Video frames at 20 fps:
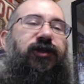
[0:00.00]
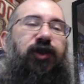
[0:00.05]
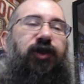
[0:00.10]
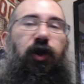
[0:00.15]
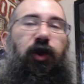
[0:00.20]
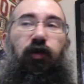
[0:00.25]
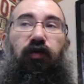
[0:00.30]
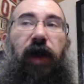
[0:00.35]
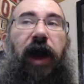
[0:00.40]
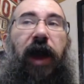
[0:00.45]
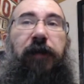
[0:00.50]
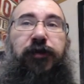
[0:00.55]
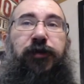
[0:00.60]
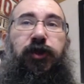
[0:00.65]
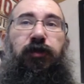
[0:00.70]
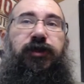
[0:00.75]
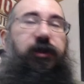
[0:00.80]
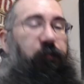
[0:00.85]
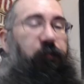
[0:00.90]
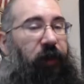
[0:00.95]
So
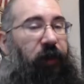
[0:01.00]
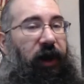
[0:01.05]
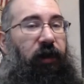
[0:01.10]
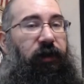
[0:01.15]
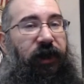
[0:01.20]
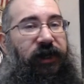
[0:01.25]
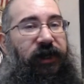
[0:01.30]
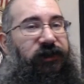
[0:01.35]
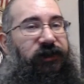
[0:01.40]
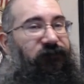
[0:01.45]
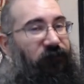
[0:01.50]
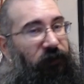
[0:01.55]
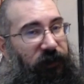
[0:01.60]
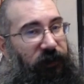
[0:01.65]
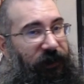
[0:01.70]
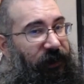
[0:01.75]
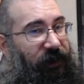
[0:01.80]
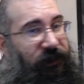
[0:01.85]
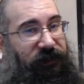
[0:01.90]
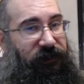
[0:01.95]
Rapture was a paradise for at
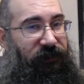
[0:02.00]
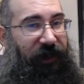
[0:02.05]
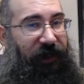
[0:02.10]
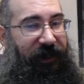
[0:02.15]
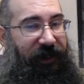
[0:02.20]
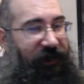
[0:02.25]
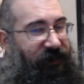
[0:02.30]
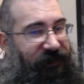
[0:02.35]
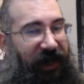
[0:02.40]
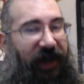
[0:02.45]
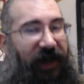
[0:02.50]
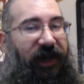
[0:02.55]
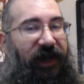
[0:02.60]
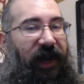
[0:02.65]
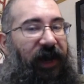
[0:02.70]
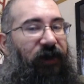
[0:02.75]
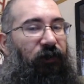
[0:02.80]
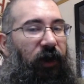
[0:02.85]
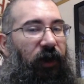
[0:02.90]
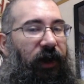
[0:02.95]
least like a
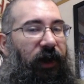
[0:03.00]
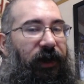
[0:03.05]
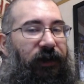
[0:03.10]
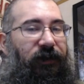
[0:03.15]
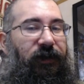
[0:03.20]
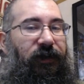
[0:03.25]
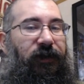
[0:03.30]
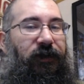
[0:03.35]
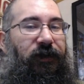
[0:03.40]
decade, right?